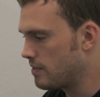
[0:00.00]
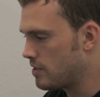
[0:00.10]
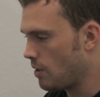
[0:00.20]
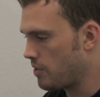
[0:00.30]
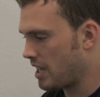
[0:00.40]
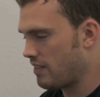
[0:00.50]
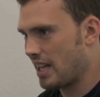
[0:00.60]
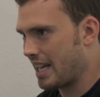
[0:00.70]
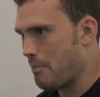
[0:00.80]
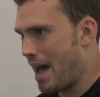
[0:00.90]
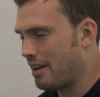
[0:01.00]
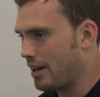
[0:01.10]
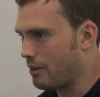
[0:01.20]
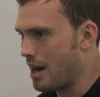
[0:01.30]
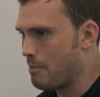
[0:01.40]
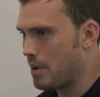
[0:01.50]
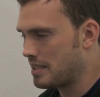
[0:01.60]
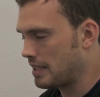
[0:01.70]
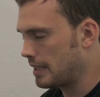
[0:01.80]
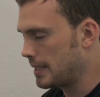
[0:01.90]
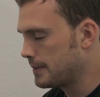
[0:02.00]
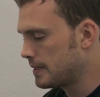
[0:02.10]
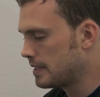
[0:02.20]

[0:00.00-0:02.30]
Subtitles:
So think of it like a battering ram, basically.